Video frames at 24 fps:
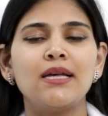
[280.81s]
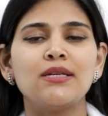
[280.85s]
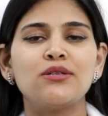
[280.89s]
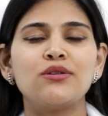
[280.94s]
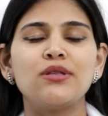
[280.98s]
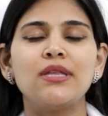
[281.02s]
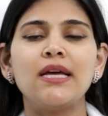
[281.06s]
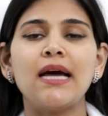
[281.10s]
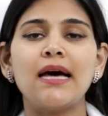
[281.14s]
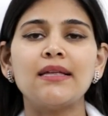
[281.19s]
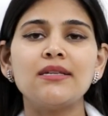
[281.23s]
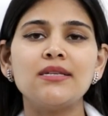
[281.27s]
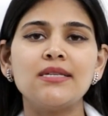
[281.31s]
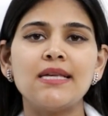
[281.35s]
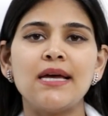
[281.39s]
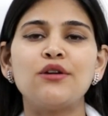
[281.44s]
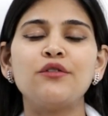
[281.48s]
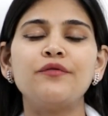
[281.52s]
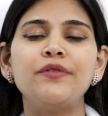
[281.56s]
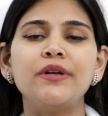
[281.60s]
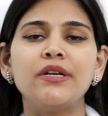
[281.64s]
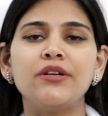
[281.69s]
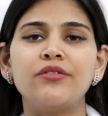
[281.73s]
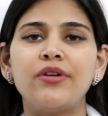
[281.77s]
So the other set
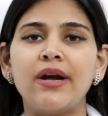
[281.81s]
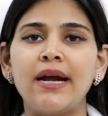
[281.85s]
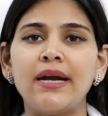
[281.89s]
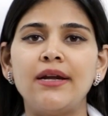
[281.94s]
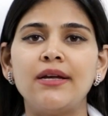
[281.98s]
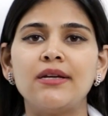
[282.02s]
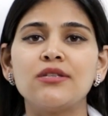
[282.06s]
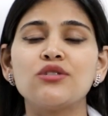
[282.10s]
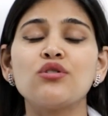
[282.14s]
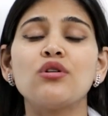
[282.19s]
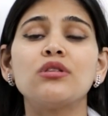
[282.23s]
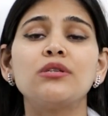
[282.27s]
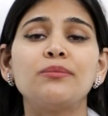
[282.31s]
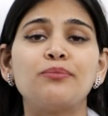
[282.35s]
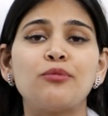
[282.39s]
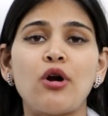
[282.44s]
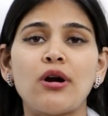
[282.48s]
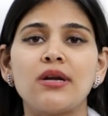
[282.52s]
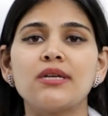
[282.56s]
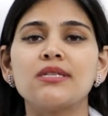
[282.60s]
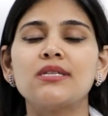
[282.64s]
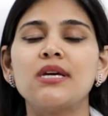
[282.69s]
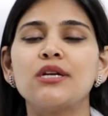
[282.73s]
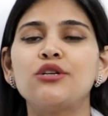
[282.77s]
of ingredients or the
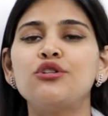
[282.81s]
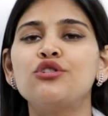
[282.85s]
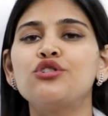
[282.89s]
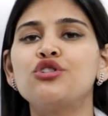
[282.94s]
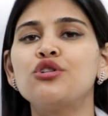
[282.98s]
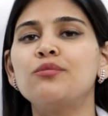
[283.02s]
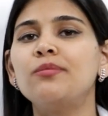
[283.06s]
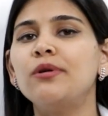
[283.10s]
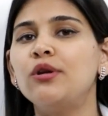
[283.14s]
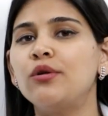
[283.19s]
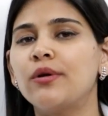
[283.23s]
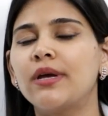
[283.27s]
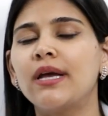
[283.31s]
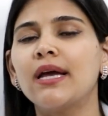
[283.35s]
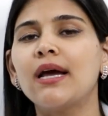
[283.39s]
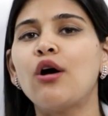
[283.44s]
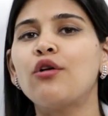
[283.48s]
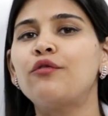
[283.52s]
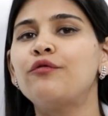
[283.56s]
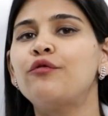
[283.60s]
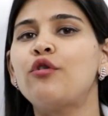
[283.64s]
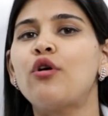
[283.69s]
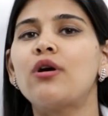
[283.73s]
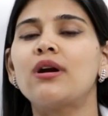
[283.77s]
products that you should be looking
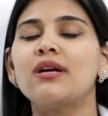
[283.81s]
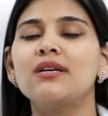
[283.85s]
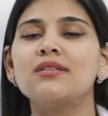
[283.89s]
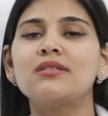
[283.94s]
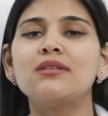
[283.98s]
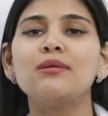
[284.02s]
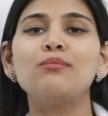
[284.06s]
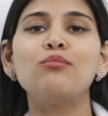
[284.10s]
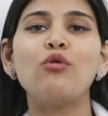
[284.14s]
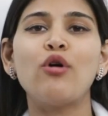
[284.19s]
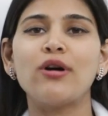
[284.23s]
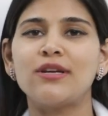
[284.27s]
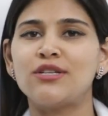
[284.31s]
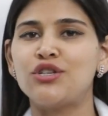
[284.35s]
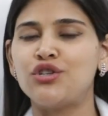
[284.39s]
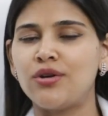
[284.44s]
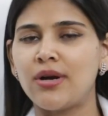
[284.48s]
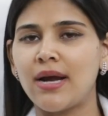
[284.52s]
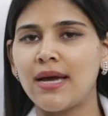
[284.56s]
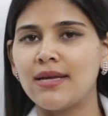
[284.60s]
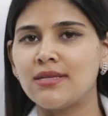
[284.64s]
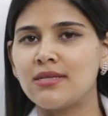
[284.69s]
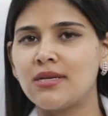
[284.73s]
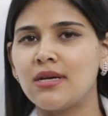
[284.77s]
out for is a
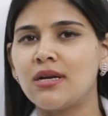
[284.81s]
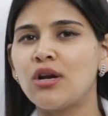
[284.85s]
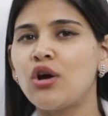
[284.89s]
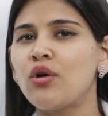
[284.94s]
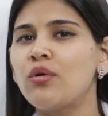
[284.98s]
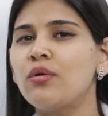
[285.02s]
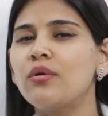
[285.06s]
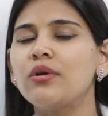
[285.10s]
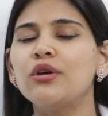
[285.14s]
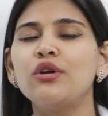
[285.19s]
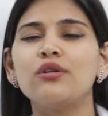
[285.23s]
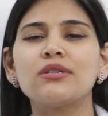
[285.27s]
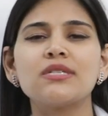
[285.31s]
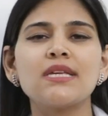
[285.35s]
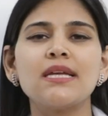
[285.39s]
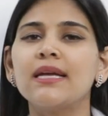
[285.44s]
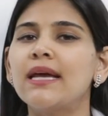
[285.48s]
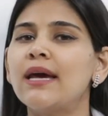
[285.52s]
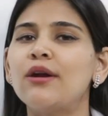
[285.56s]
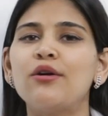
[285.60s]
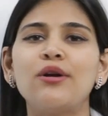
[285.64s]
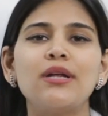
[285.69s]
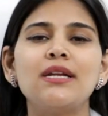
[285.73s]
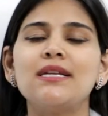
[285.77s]
moisturizer. Now, your
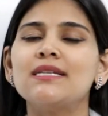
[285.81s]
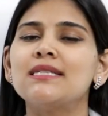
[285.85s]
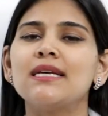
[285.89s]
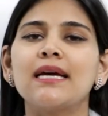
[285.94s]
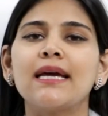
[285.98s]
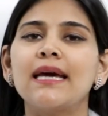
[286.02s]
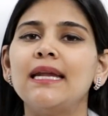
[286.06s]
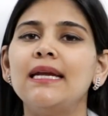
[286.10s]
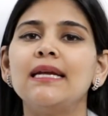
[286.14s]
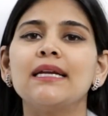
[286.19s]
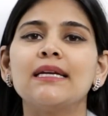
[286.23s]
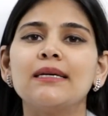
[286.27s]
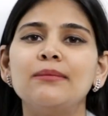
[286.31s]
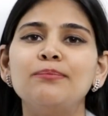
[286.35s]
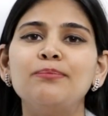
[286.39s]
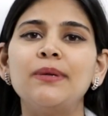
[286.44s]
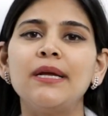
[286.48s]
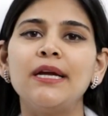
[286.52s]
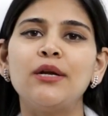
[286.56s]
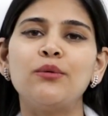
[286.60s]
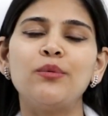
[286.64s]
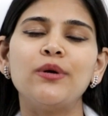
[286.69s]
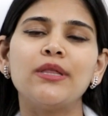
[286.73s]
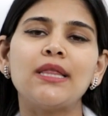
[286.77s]
skincare routine is again
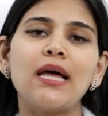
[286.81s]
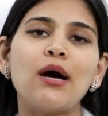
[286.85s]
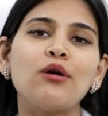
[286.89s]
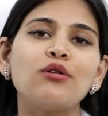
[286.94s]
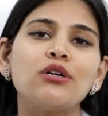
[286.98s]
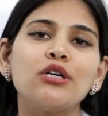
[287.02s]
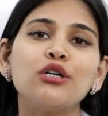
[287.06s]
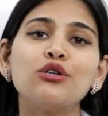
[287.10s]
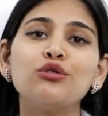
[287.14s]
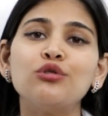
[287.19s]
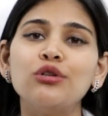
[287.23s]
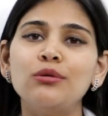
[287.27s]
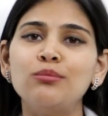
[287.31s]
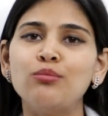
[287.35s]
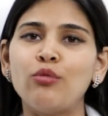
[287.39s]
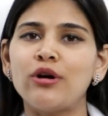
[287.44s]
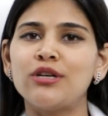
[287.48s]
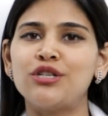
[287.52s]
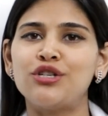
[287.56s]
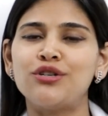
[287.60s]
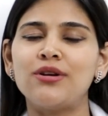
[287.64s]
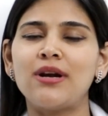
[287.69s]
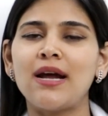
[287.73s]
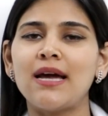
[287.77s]
incomplete without a good
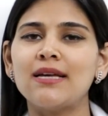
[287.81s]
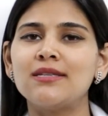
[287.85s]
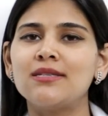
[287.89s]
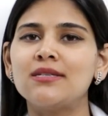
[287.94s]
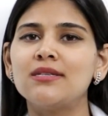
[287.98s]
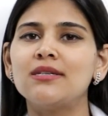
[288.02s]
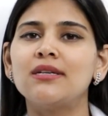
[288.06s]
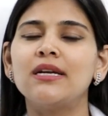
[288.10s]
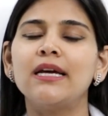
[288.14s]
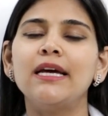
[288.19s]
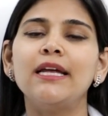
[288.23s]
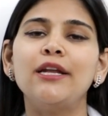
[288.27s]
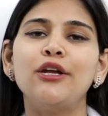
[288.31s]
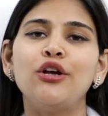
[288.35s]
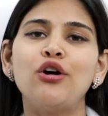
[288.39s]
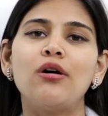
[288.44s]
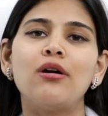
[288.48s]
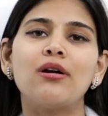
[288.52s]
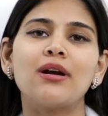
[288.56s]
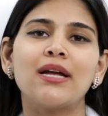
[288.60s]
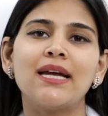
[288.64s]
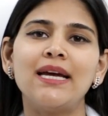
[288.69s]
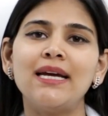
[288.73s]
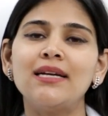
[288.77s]
moisturizer in
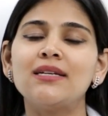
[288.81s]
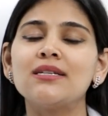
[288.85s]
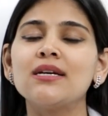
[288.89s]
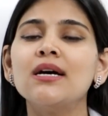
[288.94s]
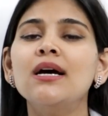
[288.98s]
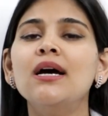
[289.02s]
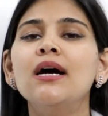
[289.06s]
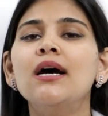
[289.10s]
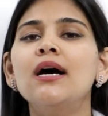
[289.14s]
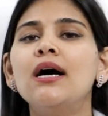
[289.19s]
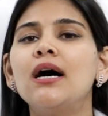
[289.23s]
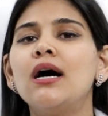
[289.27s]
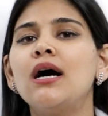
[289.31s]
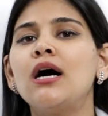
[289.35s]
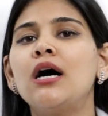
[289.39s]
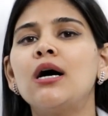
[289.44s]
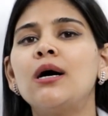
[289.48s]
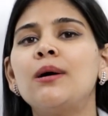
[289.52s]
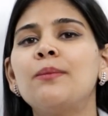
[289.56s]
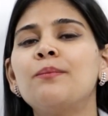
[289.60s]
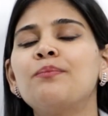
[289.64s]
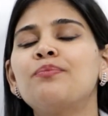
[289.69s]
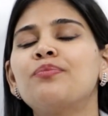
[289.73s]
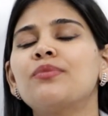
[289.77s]
your kit,
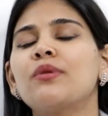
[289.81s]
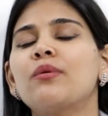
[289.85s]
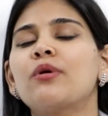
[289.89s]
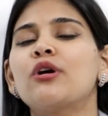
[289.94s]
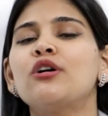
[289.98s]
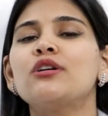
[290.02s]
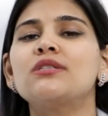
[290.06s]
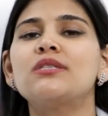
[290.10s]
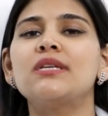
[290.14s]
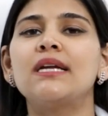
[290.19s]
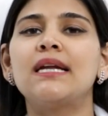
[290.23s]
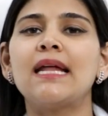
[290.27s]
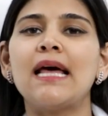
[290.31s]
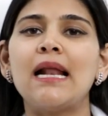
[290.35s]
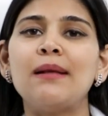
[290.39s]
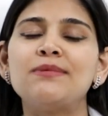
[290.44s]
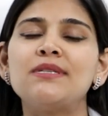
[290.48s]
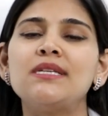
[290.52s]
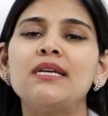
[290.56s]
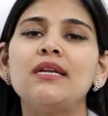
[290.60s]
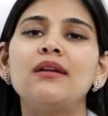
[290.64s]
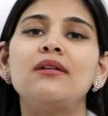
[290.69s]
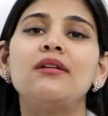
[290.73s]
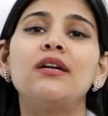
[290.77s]
because it
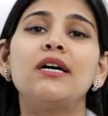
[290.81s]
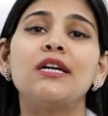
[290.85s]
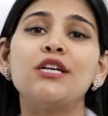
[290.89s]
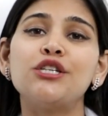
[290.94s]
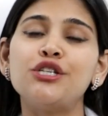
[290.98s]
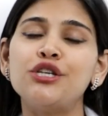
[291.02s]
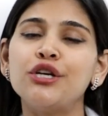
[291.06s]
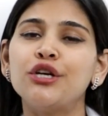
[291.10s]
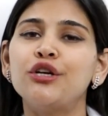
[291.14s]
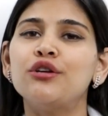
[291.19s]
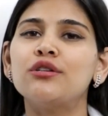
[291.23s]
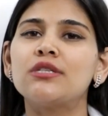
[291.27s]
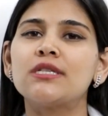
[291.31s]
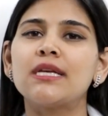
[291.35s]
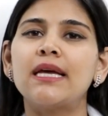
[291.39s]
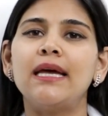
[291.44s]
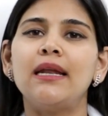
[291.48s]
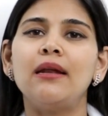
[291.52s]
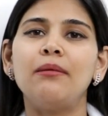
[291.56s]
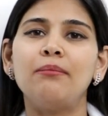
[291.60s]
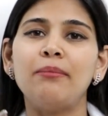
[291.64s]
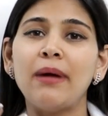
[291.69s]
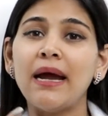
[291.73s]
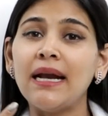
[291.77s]
helps in nourishing your
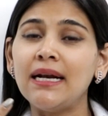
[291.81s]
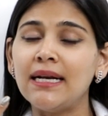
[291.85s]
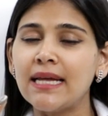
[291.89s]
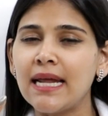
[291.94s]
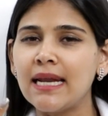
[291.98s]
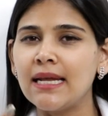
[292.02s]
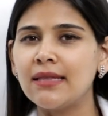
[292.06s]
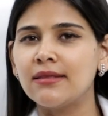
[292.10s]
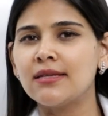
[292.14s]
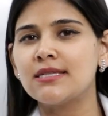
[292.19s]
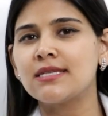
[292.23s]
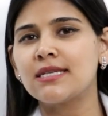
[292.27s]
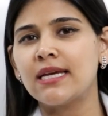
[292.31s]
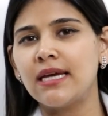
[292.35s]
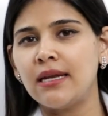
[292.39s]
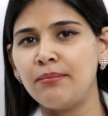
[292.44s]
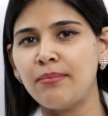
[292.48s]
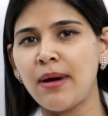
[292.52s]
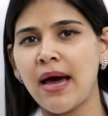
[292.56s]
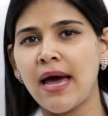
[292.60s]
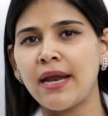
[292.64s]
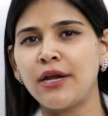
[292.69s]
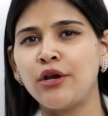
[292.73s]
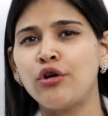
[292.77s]
skin, maintaining the
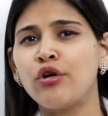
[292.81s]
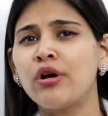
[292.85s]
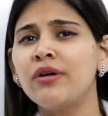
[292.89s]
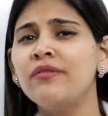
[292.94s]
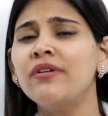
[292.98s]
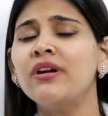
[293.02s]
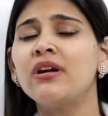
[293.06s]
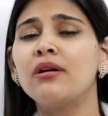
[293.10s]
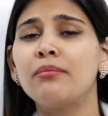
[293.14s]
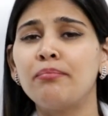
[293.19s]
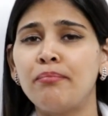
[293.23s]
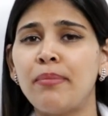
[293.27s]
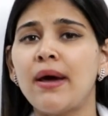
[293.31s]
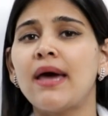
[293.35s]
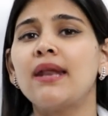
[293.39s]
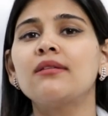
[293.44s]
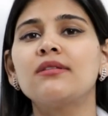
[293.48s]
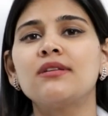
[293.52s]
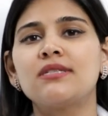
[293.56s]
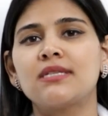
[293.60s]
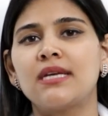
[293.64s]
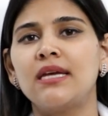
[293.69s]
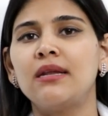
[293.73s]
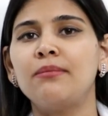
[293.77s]
skin barrier, or even
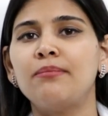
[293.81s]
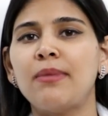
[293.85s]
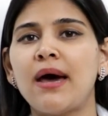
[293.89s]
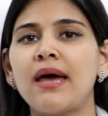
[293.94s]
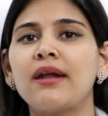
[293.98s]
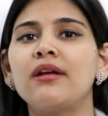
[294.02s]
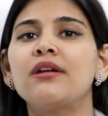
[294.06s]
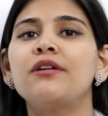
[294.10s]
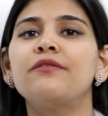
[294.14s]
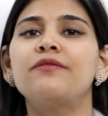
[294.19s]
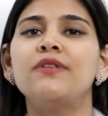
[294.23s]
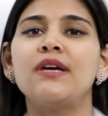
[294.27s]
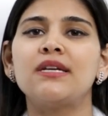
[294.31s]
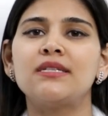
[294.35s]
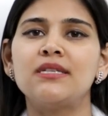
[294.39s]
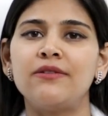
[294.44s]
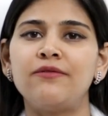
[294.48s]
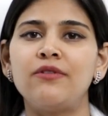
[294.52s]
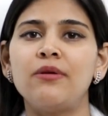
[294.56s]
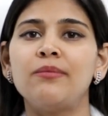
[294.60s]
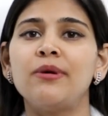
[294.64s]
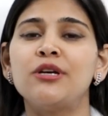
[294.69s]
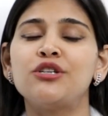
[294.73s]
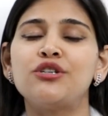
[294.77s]
repairing the skin barrier if there's
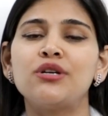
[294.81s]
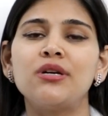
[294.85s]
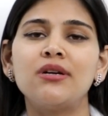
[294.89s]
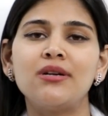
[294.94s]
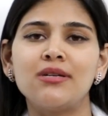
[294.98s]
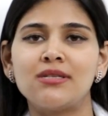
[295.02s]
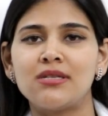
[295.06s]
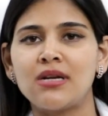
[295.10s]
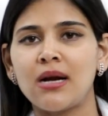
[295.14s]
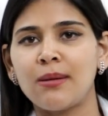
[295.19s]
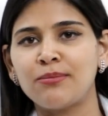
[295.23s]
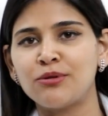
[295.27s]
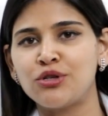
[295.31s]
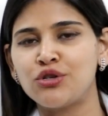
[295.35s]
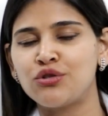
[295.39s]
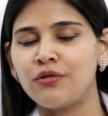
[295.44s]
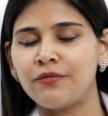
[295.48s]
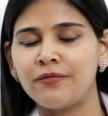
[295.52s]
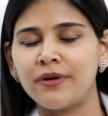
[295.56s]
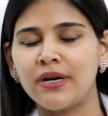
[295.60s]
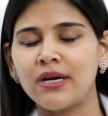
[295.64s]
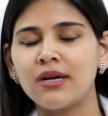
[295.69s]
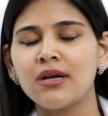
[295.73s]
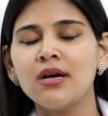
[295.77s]
inflammation and disruption
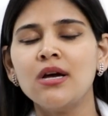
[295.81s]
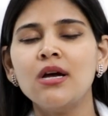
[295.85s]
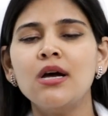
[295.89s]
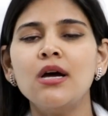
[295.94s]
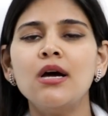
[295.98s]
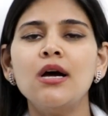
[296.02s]
of it.